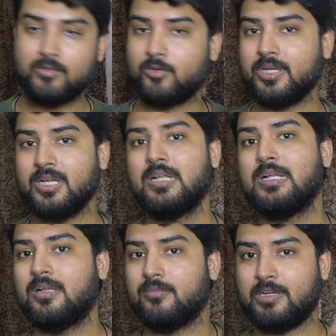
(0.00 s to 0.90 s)
Okay,
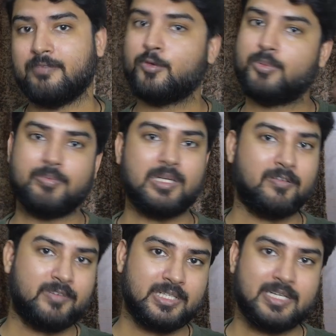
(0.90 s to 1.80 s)
if you prepare
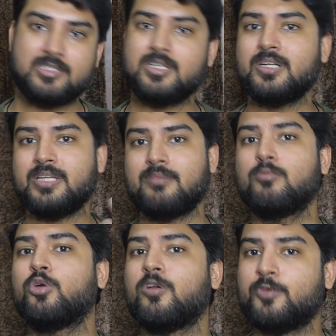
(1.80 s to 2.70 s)
everything it's going to take
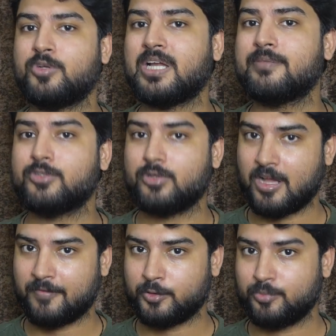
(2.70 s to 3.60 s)
more of your time so you
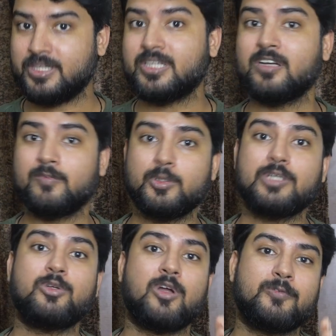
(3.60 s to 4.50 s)
have to be careful
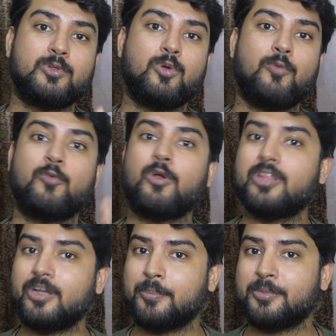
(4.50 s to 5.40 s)
and you have to know what
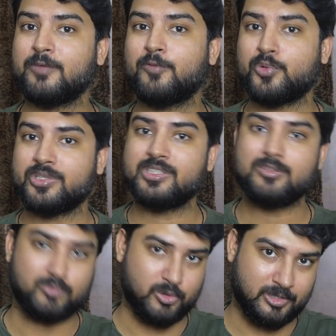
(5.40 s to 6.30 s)
the company
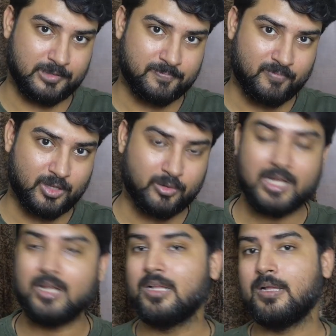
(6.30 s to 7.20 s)
focuses more on
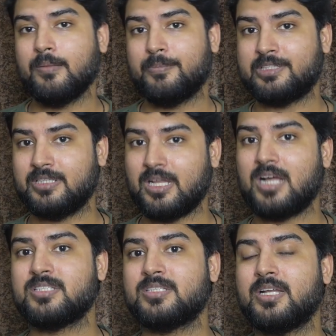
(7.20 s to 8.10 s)
okay but the
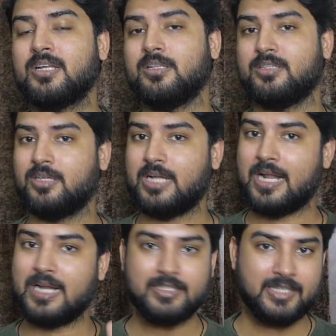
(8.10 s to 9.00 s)
last thing the
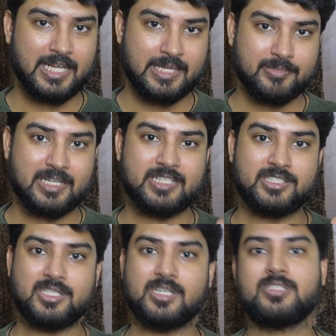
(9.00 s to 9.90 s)
end game
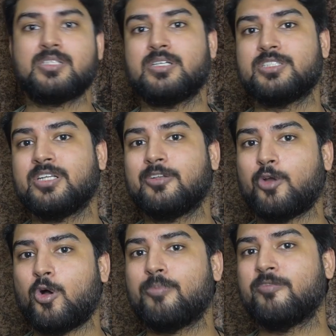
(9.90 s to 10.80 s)
is just searching
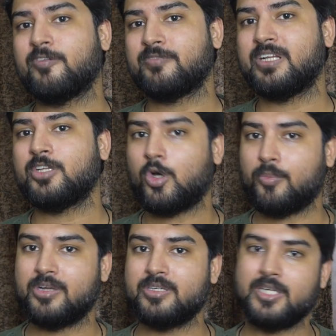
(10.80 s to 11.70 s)
top 50 top
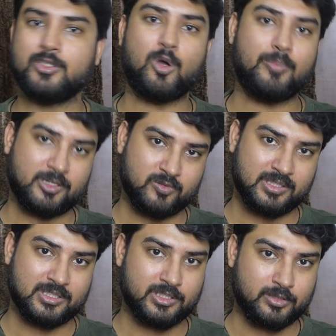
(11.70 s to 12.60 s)
100 top
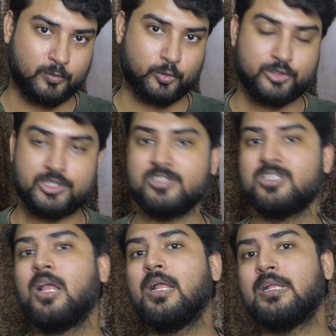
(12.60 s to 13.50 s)
xyz interview questions
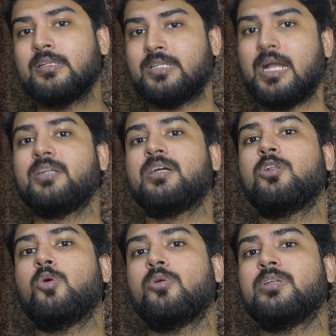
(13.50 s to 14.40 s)
that
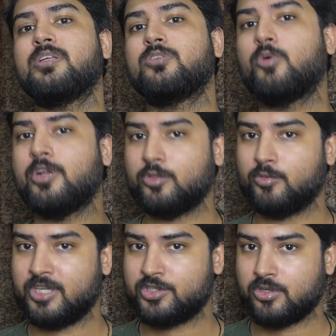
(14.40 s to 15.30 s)
alone is going to
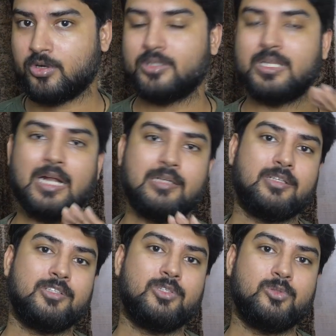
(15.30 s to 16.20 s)
make sure that
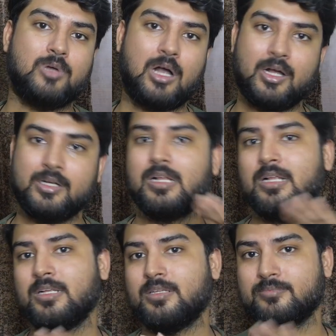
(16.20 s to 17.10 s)
you are
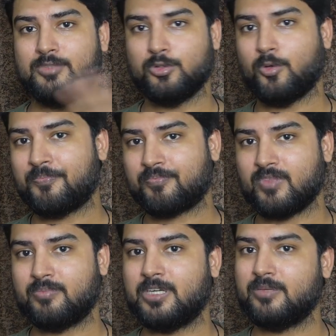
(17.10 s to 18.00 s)
you know
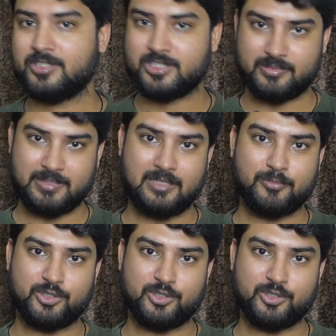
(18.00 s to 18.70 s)
pretty much in a